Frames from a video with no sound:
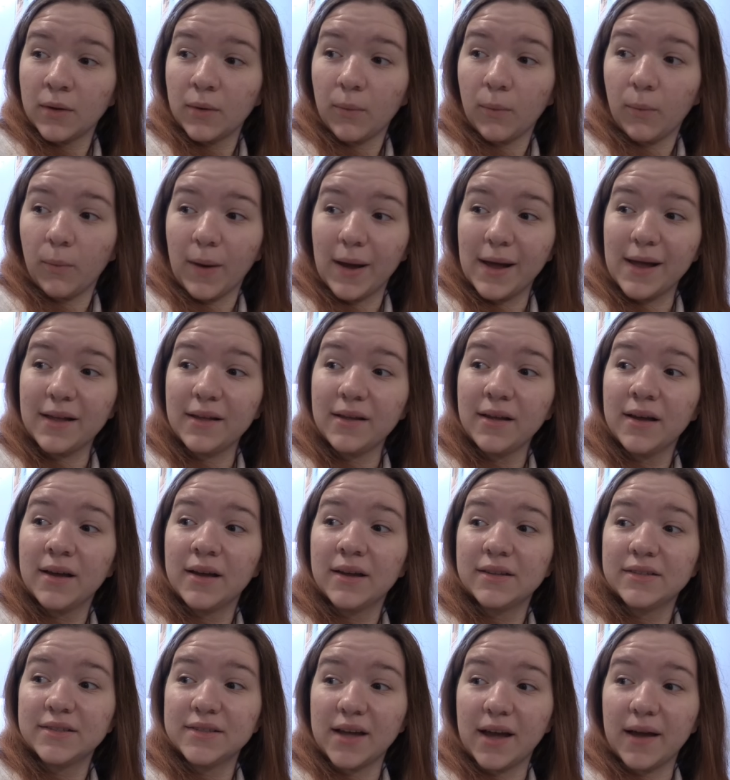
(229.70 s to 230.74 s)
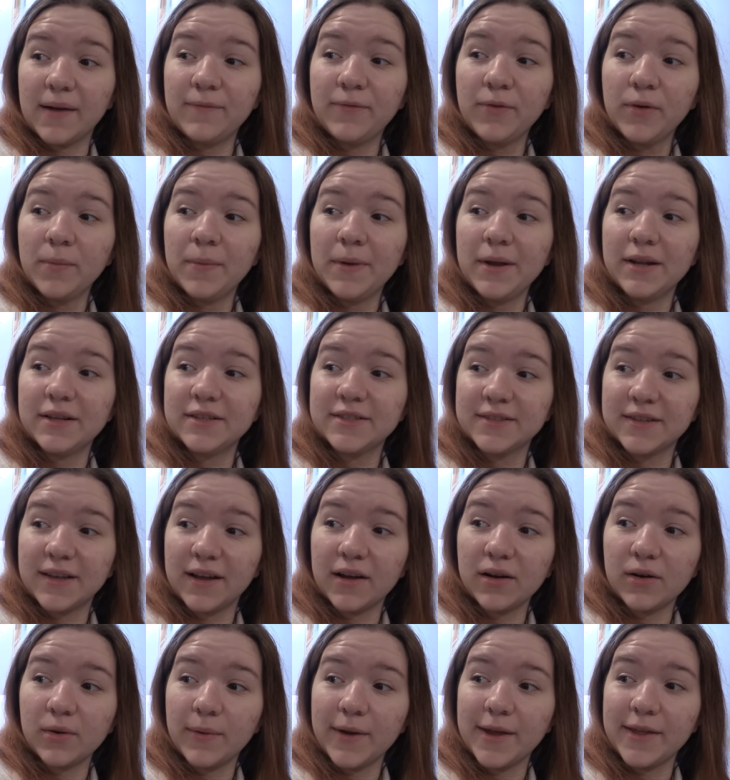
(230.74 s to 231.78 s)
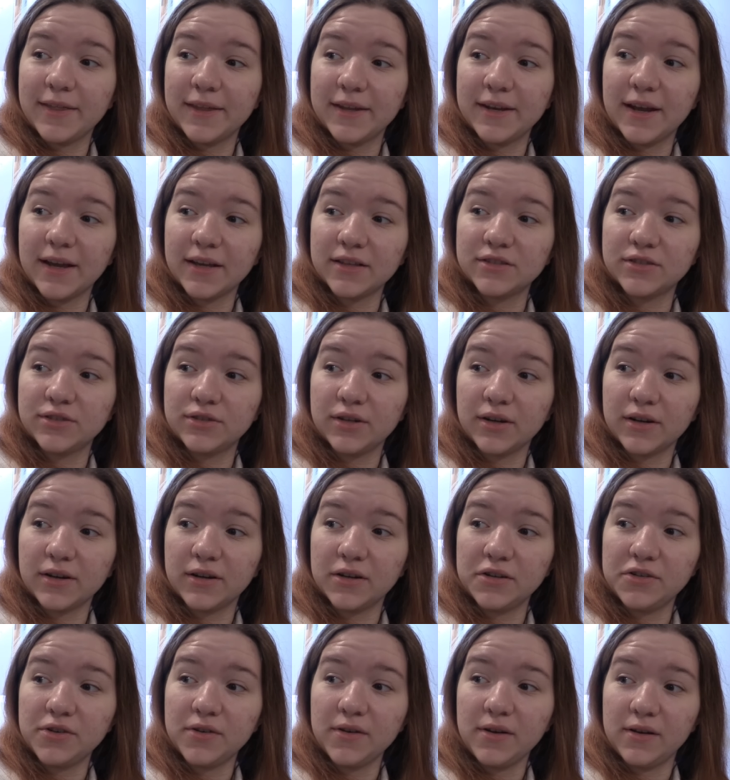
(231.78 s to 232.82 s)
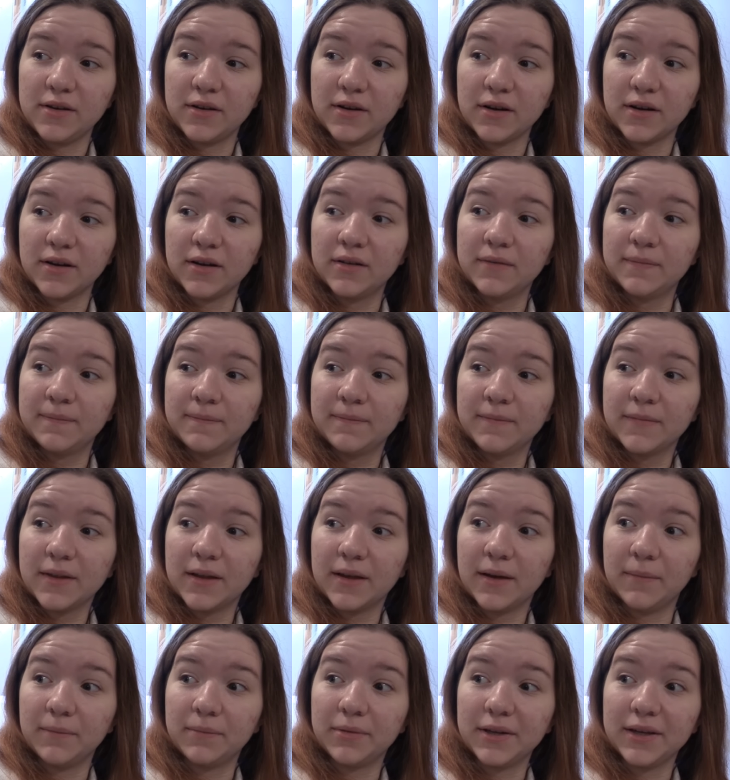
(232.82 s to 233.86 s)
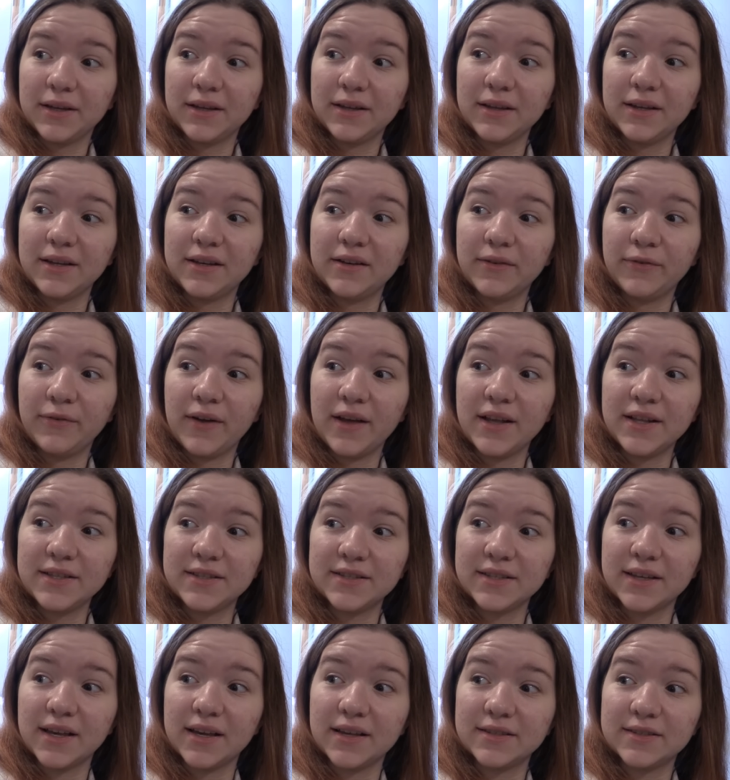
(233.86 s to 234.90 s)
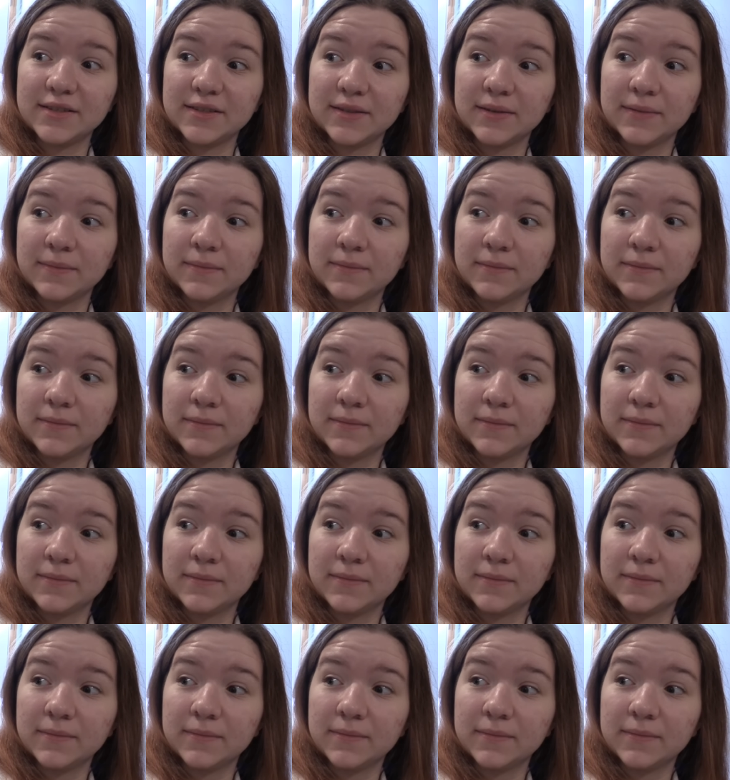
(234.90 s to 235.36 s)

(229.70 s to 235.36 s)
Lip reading: Well, time for me to scare away the next trick-or-treater. Completely defenseless.